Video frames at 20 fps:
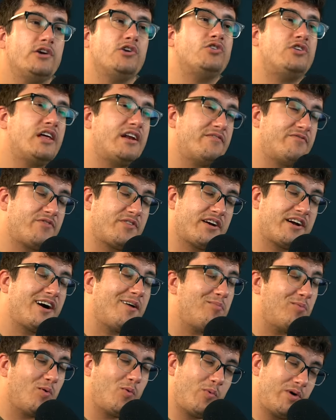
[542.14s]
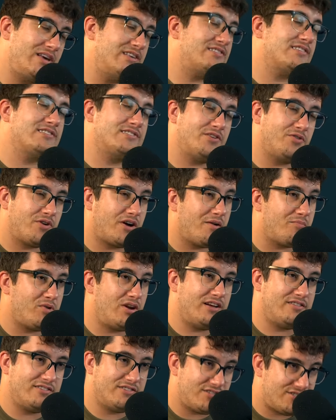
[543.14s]
You did it for a couple weeks because you were coming
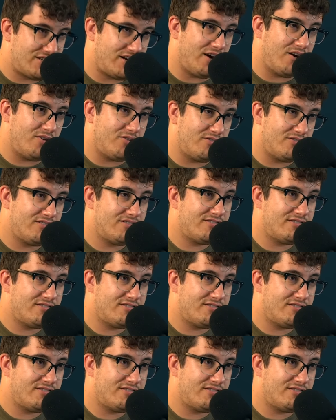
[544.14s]
on the show.